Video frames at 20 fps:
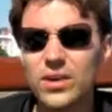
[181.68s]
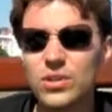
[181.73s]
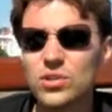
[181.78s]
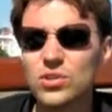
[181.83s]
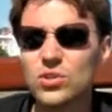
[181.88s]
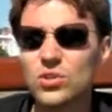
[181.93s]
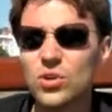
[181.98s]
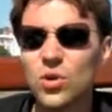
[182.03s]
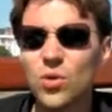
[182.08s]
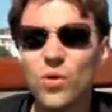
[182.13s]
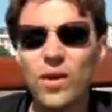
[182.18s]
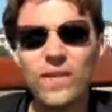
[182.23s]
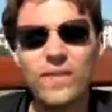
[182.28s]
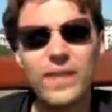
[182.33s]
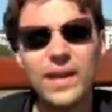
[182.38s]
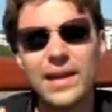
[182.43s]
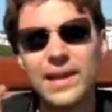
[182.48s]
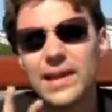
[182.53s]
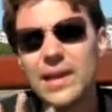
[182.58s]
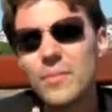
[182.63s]
control, and
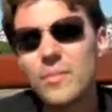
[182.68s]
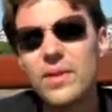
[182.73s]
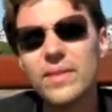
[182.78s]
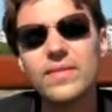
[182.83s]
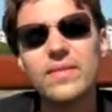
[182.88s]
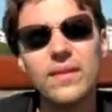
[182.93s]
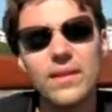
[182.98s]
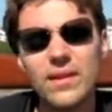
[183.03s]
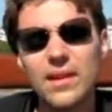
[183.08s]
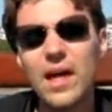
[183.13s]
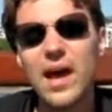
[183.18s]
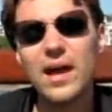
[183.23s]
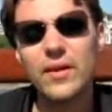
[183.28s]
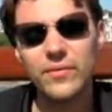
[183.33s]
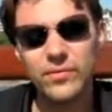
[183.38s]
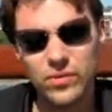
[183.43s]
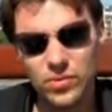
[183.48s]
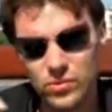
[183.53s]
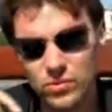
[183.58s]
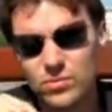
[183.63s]
they limit their
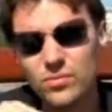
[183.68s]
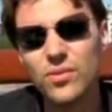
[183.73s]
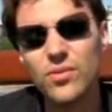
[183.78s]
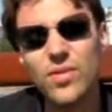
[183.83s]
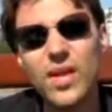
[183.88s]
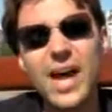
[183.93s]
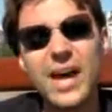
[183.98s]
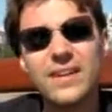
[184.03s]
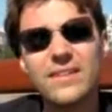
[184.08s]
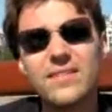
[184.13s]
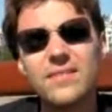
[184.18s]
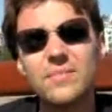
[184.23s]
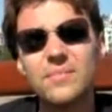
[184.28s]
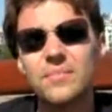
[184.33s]
life to that.